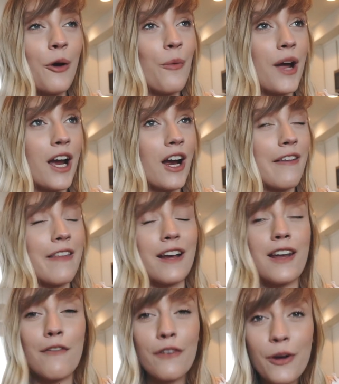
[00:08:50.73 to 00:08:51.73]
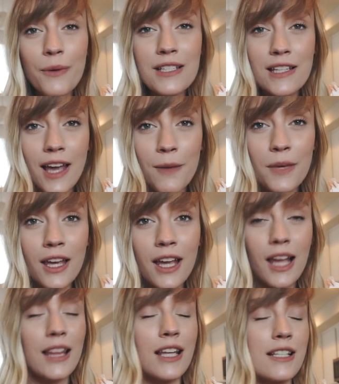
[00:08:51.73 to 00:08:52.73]
where they never know what to get
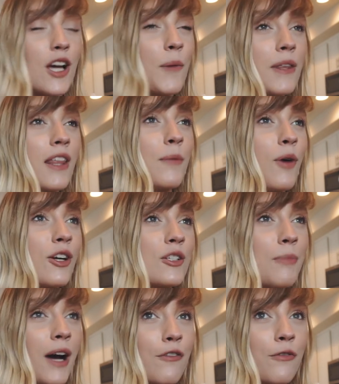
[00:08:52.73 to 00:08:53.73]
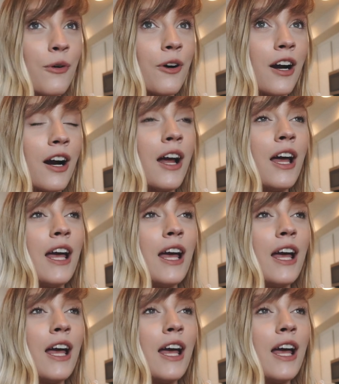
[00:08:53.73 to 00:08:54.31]
me, and they tell me that I'm hard to buy for,